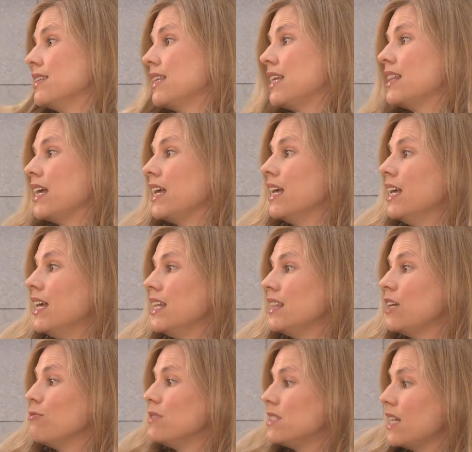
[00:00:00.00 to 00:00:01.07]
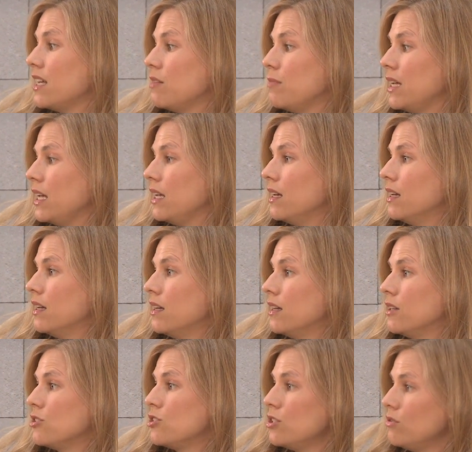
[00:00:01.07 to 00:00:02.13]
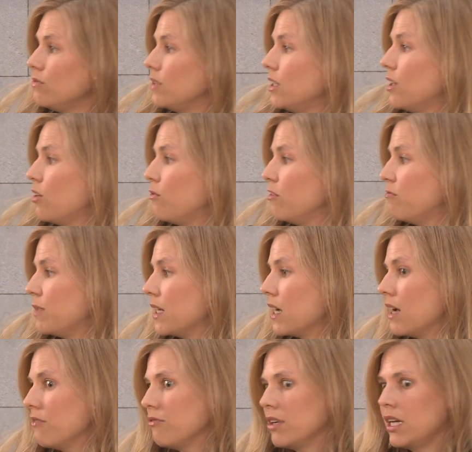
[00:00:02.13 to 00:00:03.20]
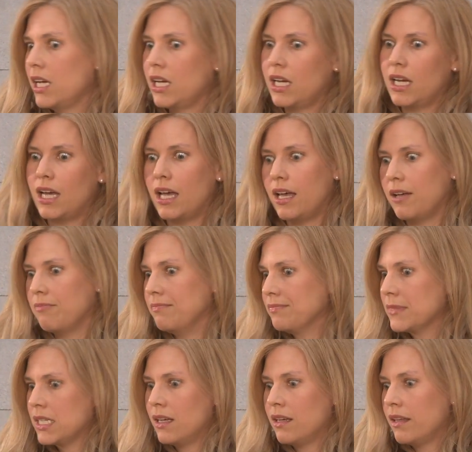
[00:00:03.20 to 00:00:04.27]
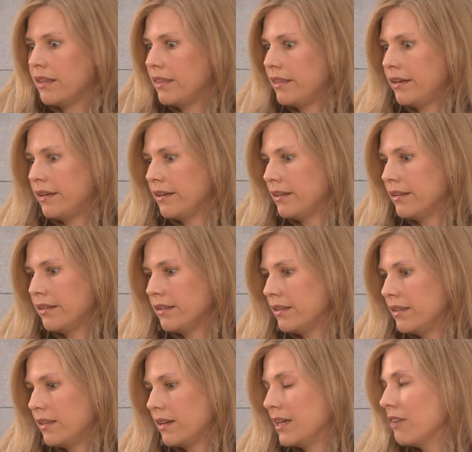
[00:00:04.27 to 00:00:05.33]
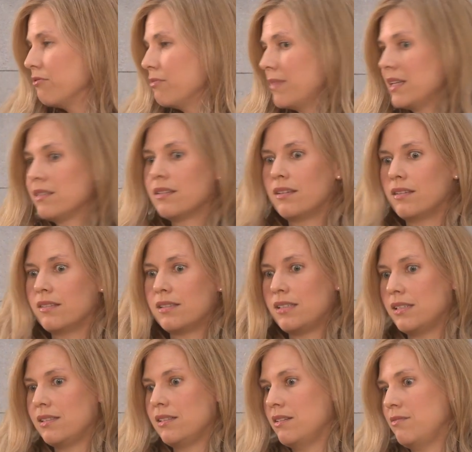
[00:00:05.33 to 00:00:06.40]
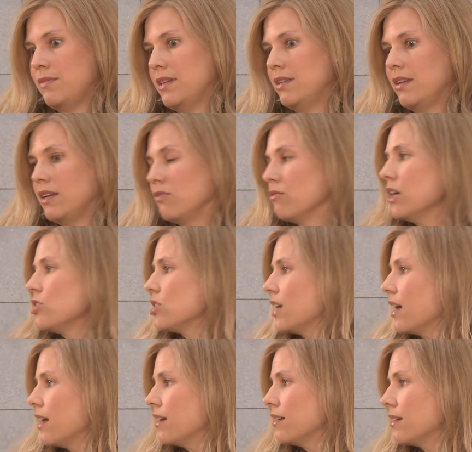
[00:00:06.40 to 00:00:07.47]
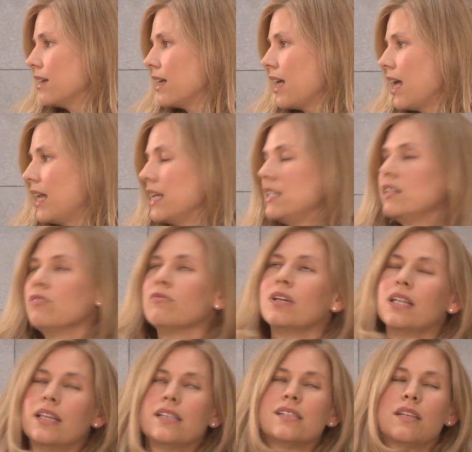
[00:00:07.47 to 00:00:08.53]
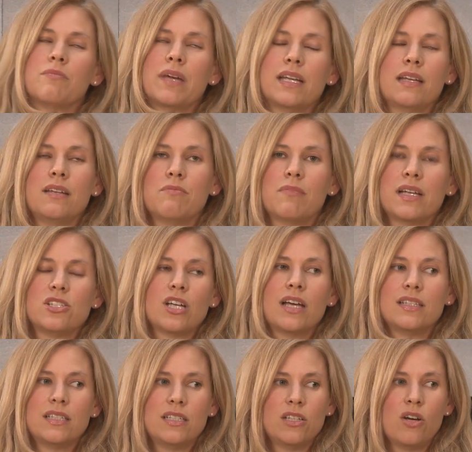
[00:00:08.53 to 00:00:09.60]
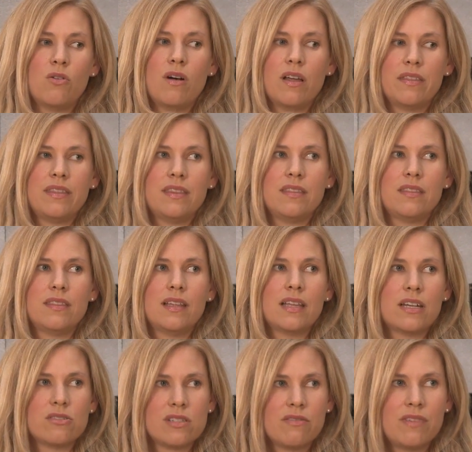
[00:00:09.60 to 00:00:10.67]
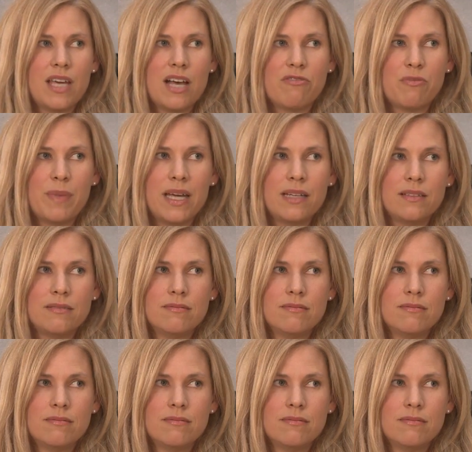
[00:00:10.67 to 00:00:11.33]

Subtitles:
Like they would say to me, shoot, we've been covering the governmental system in Russia, and I didn't realize that my child didn't know all the letters of the alphabet.